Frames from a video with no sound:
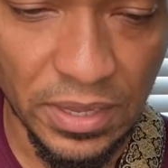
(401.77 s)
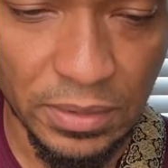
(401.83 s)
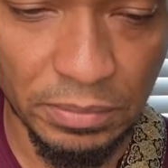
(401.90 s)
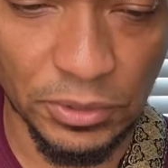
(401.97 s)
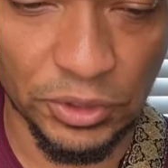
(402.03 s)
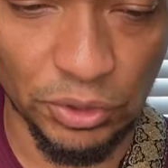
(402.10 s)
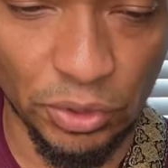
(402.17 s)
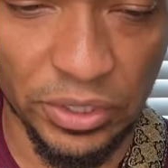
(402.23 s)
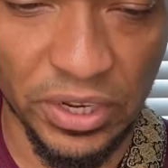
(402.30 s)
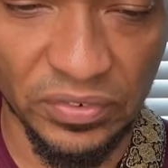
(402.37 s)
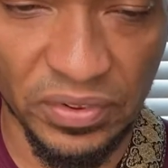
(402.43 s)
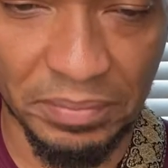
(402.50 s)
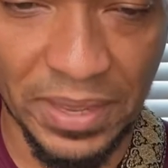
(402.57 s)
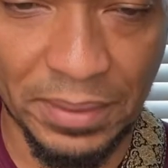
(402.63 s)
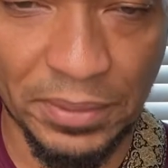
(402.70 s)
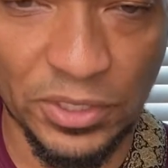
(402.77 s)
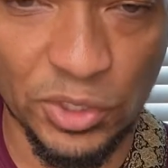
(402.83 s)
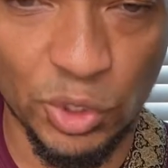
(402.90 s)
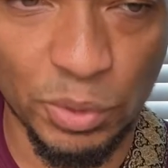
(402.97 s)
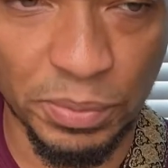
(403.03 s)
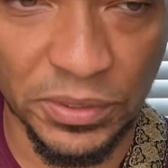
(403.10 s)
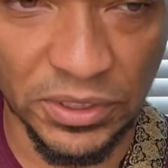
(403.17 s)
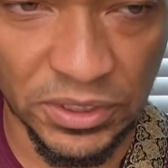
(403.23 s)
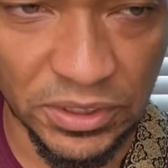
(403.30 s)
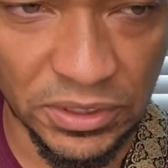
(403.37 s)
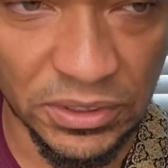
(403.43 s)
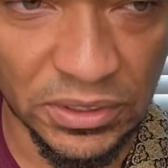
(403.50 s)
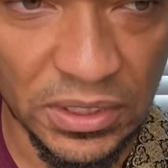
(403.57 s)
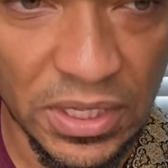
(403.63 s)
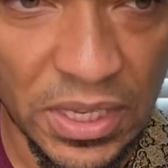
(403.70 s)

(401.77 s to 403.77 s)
majority of them maybe 2 positions.